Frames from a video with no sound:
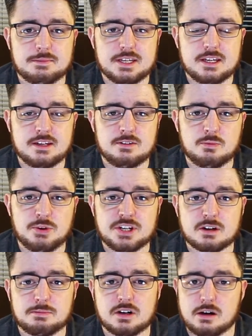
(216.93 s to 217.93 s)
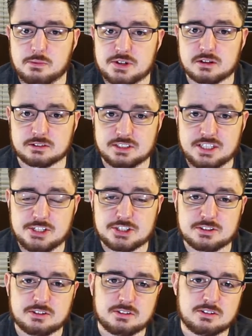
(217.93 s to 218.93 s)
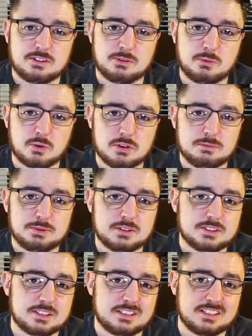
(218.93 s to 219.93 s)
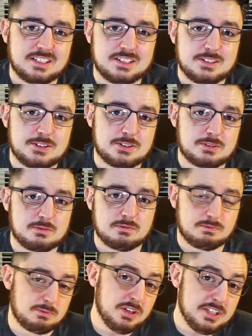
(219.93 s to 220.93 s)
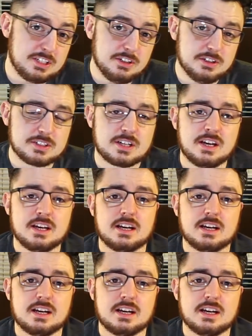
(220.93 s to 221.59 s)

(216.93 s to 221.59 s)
In We Are Bob, We Are Legion, the world building is really good.